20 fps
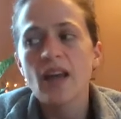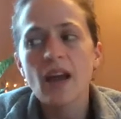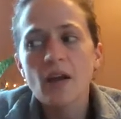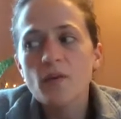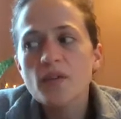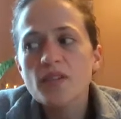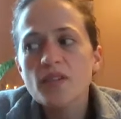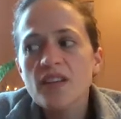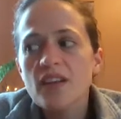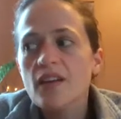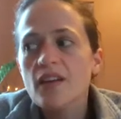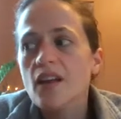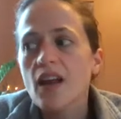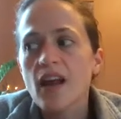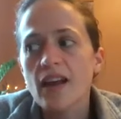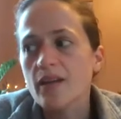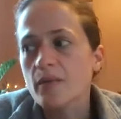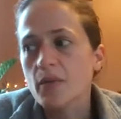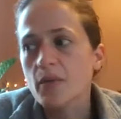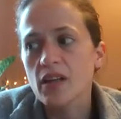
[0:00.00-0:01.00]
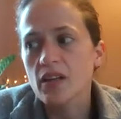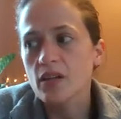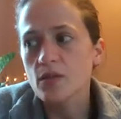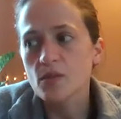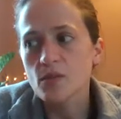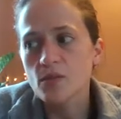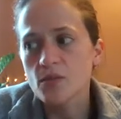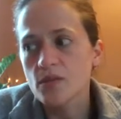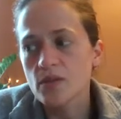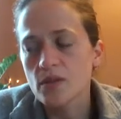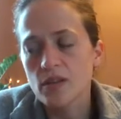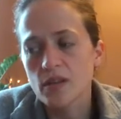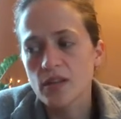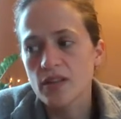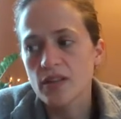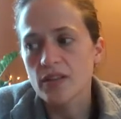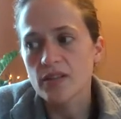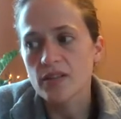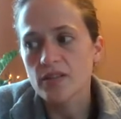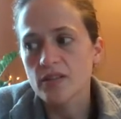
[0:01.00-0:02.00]
Yeah, I would say anybody who
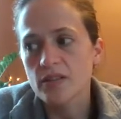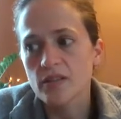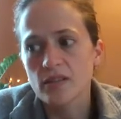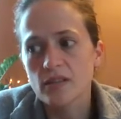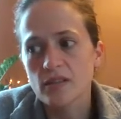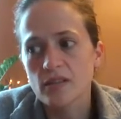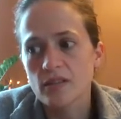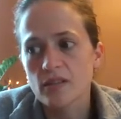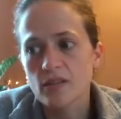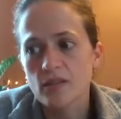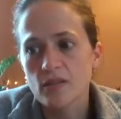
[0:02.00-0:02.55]
is